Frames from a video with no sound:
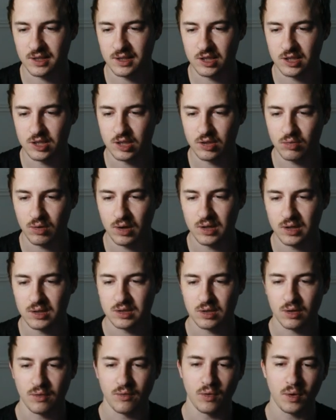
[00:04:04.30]
rate, so
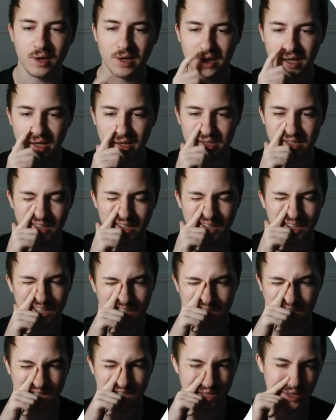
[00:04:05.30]
avoiding
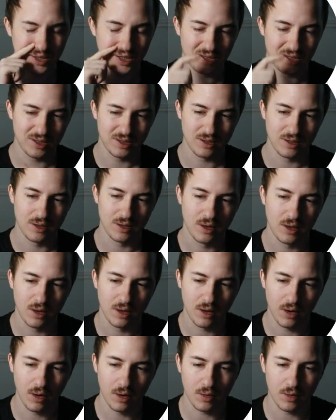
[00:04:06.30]
cancellation on
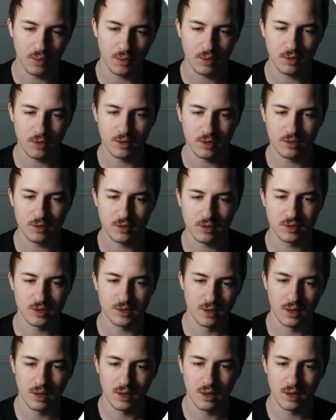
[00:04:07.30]
orders.
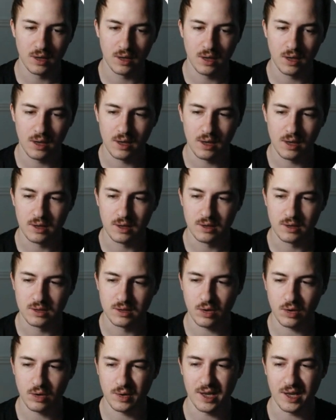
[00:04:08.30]
So
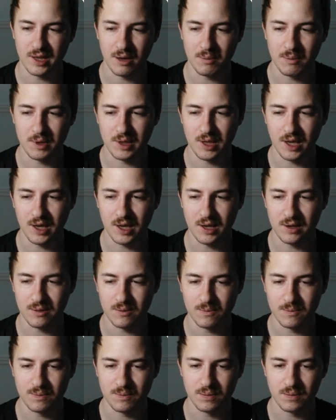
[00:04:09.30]
yeah, I mean
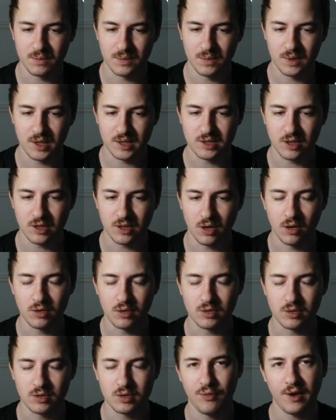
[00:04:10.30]
that's also a
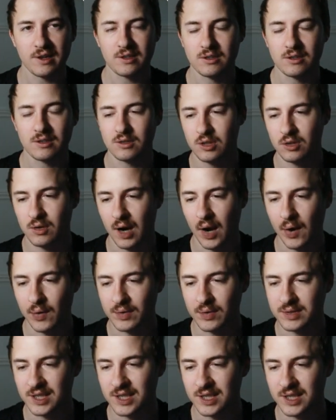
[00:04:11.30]
factor too. I would say
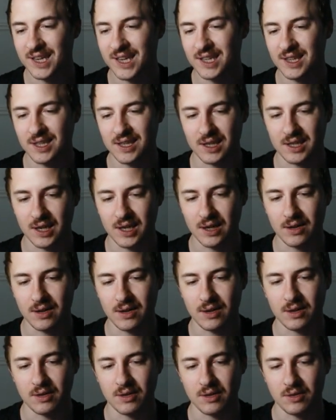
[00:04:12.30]
anything account
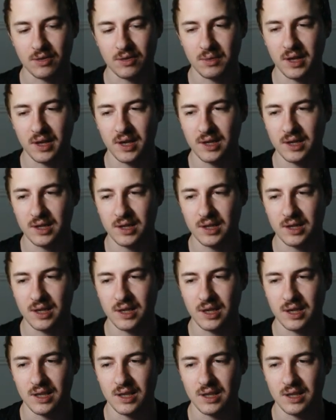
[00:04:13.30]
health related
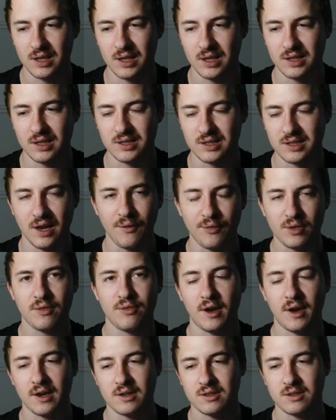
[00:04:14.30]
is definitely a
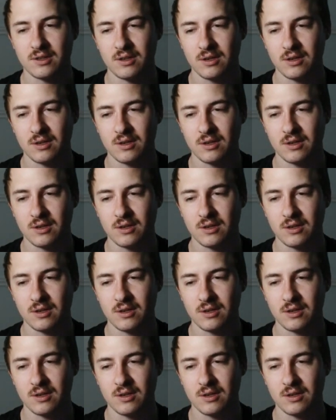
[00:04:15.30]
factor.